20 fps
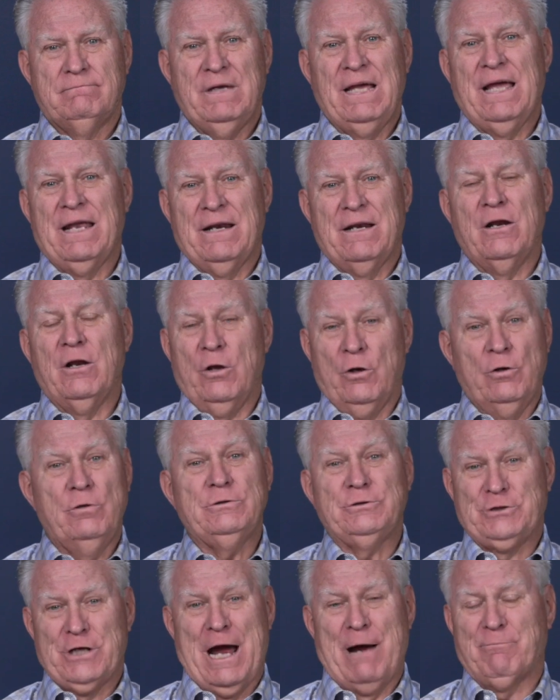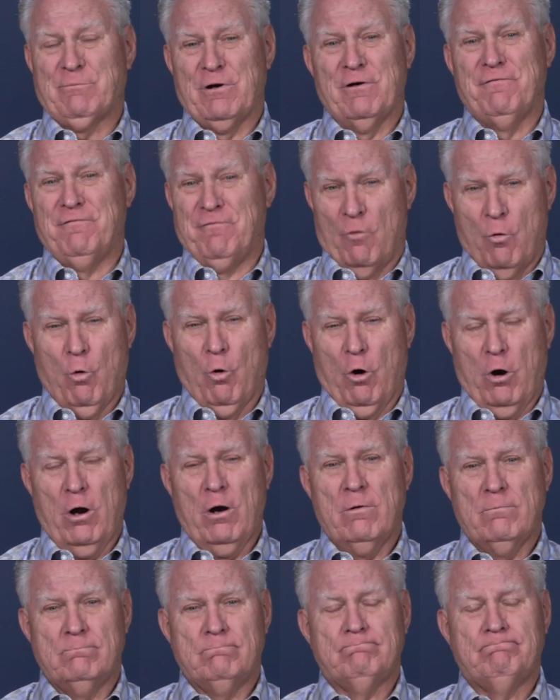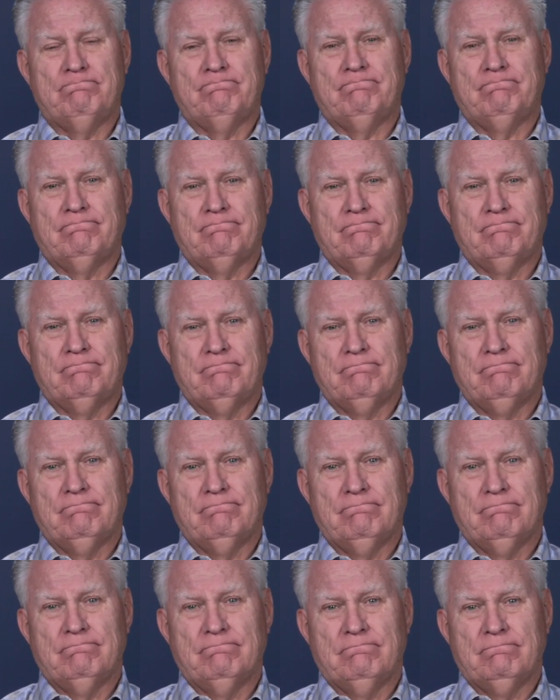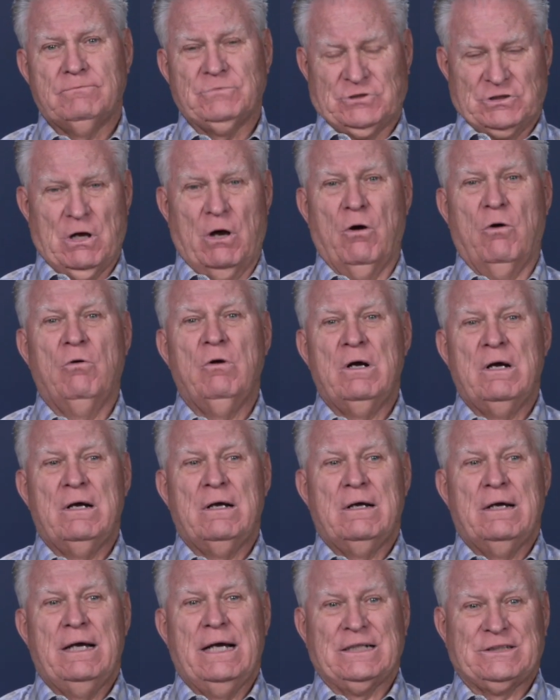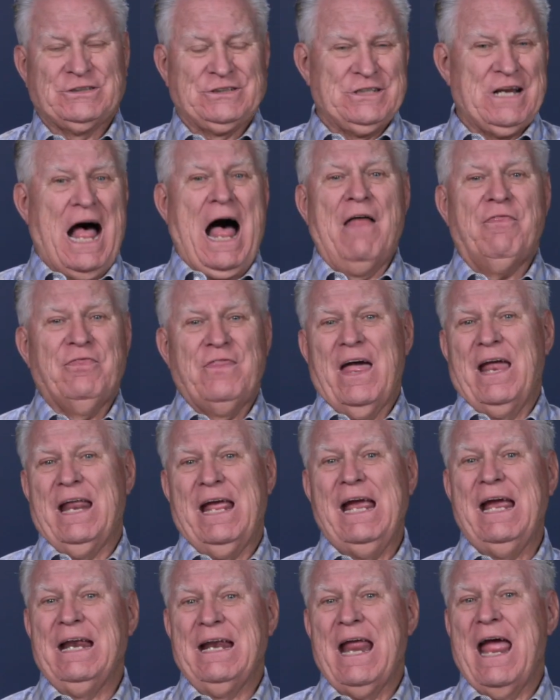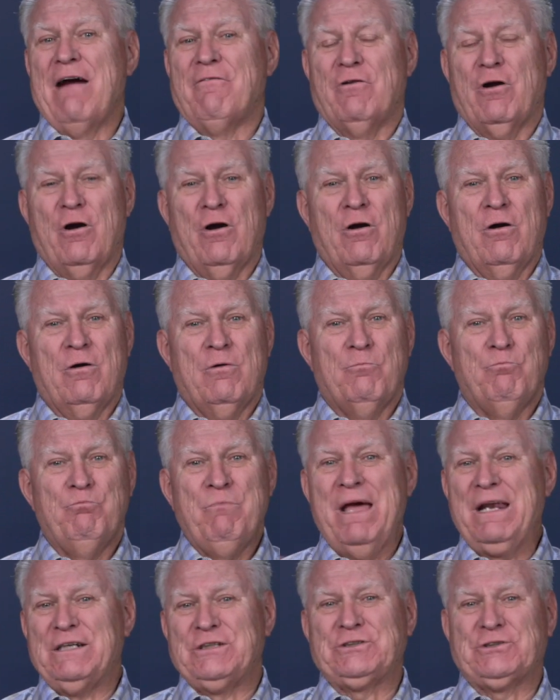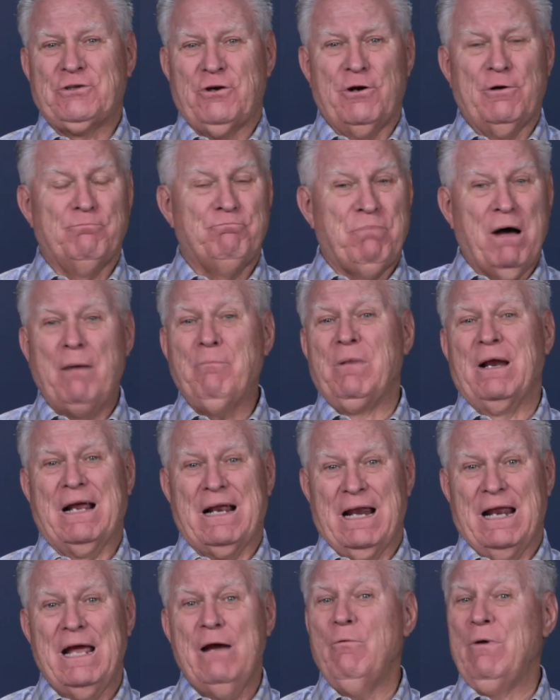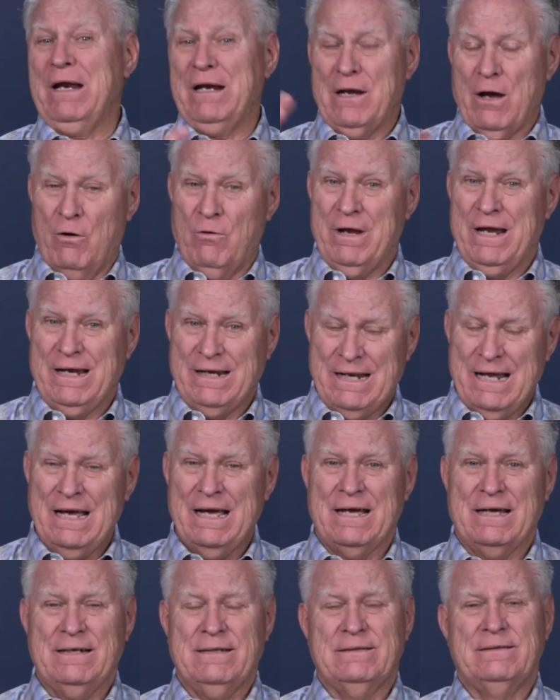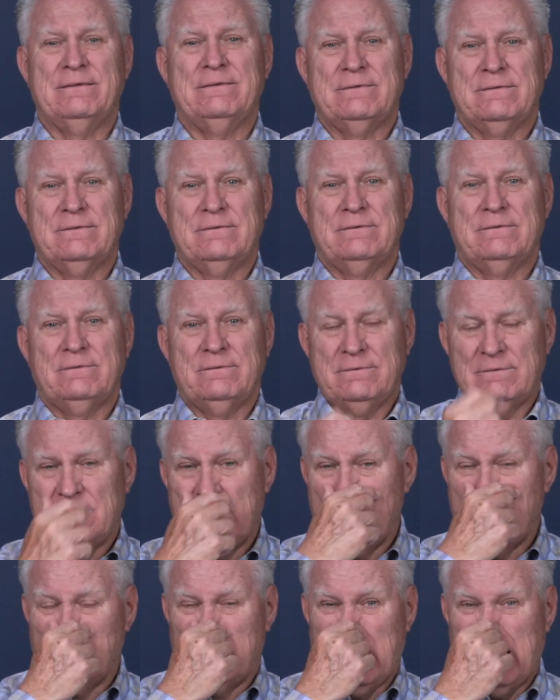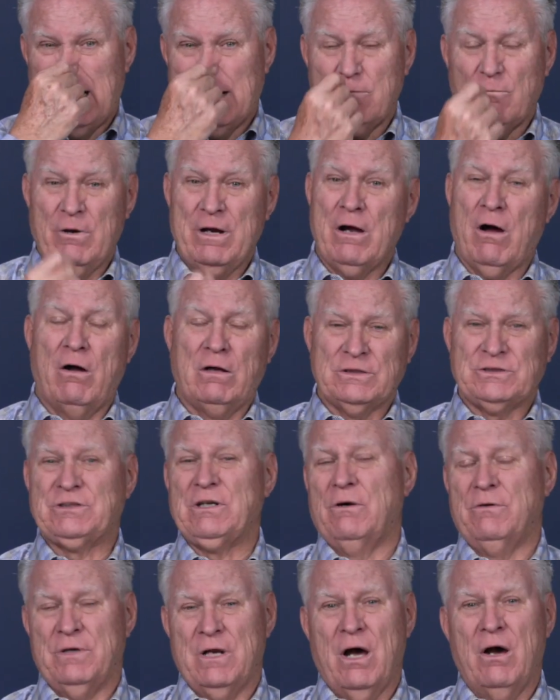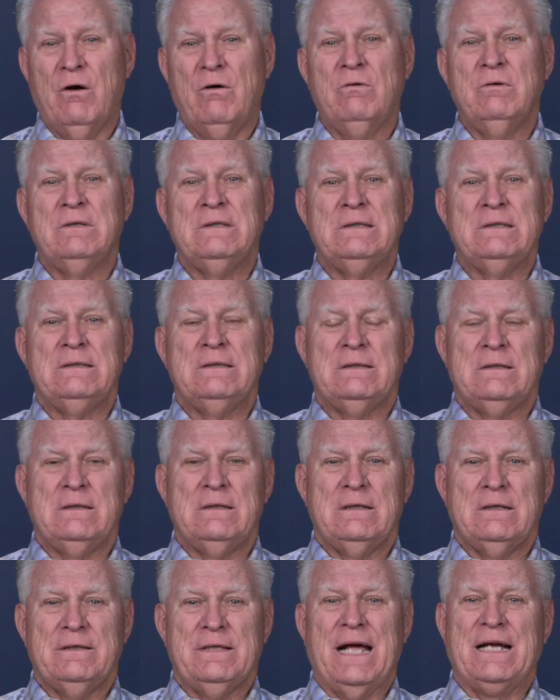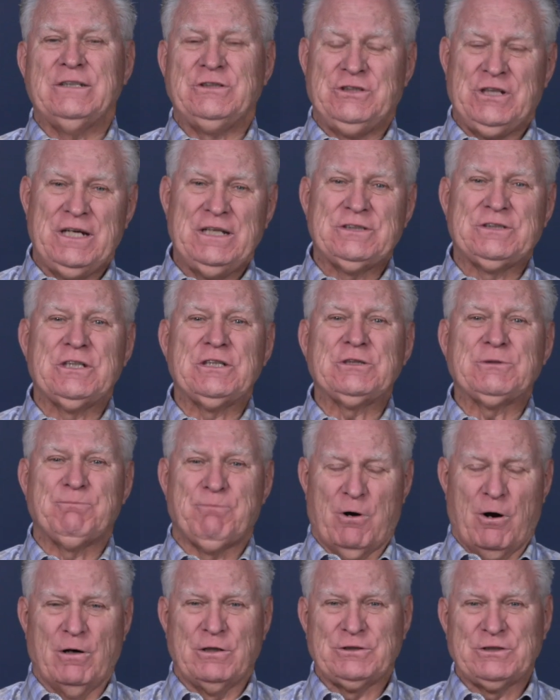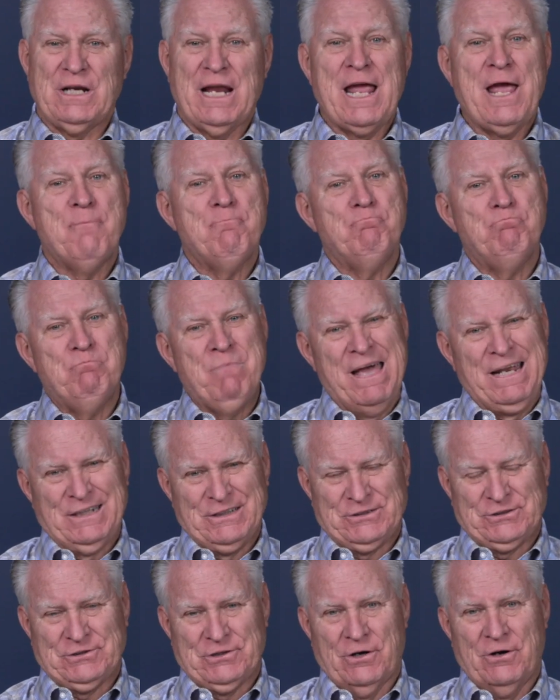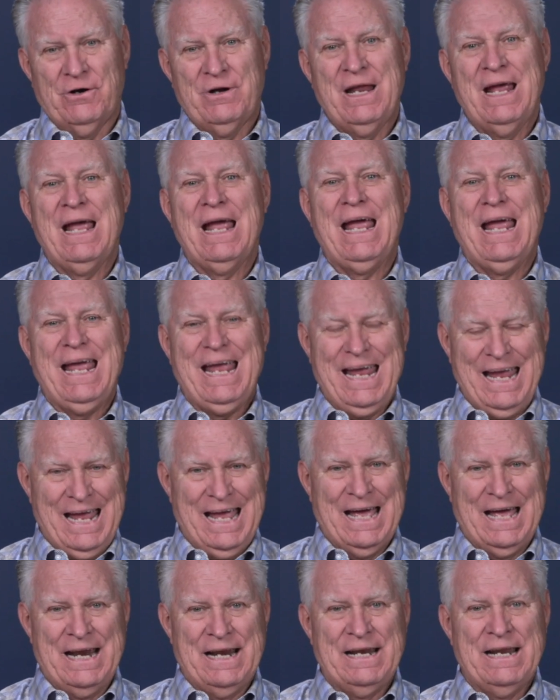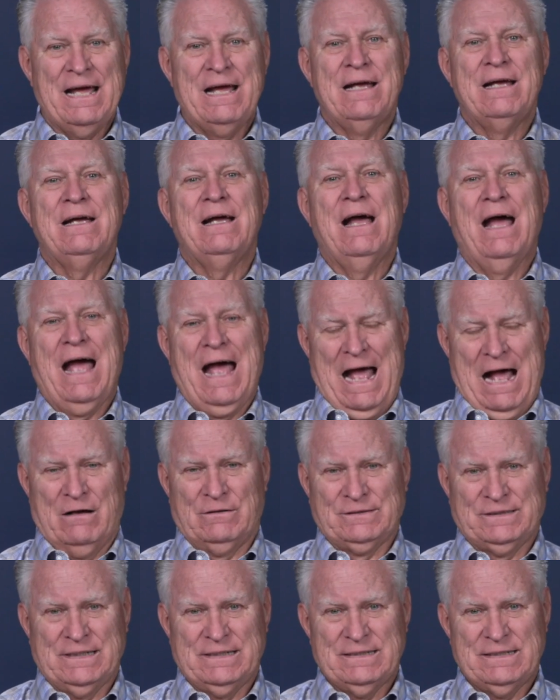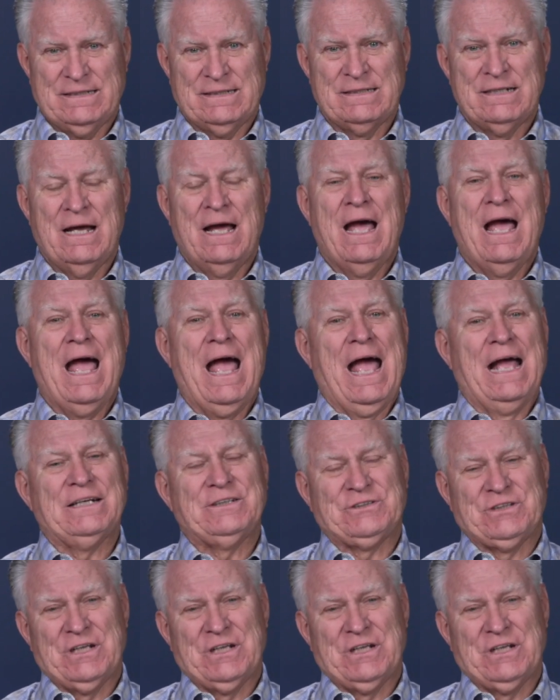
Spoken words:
in Luke chapter 4. So it's not that he never ministered publicly. We know he did. But we also know that Jesus personally ministered in houses, and